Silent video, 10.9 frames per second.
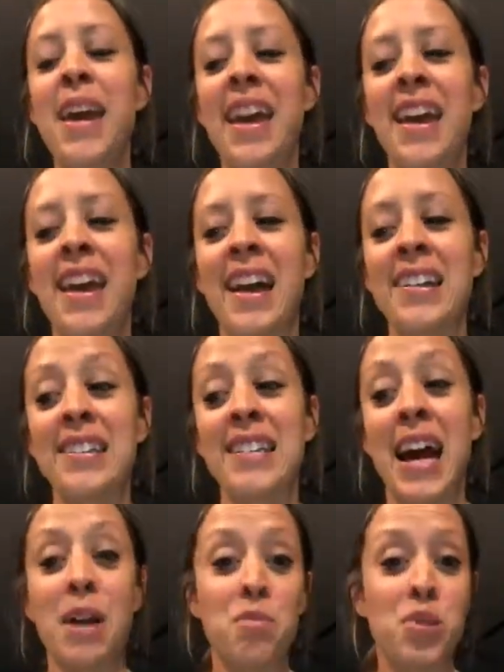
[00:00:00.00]
And
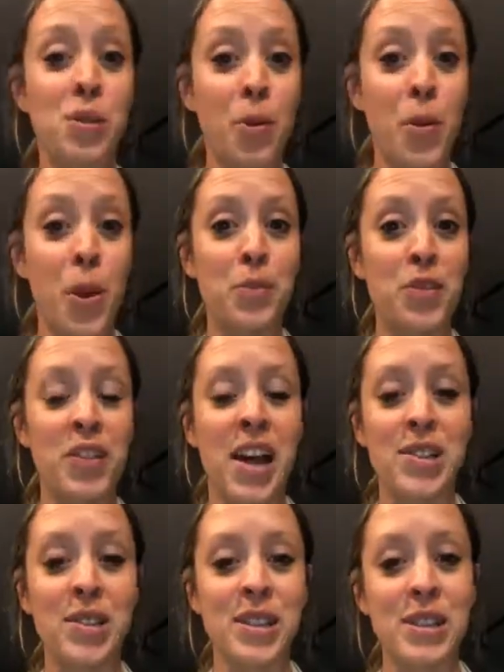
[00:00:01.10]
yeah, I'm super pumped for that.
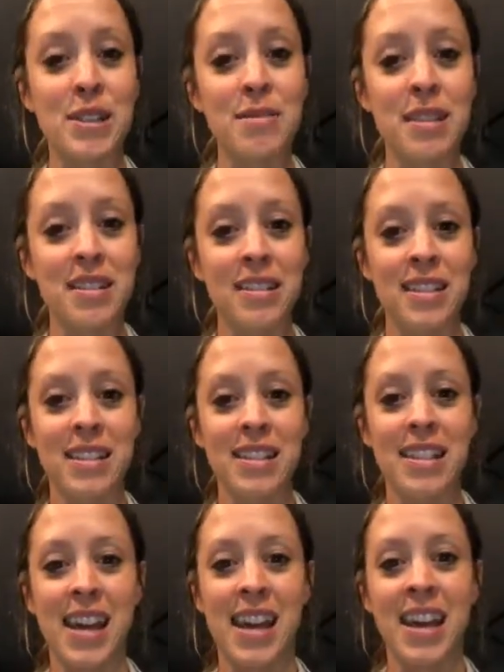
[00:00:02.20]
So that's going to be on
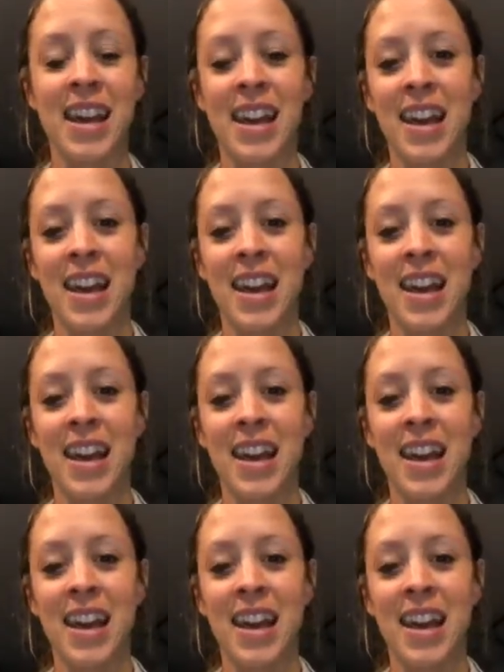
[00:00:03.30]
Thursday.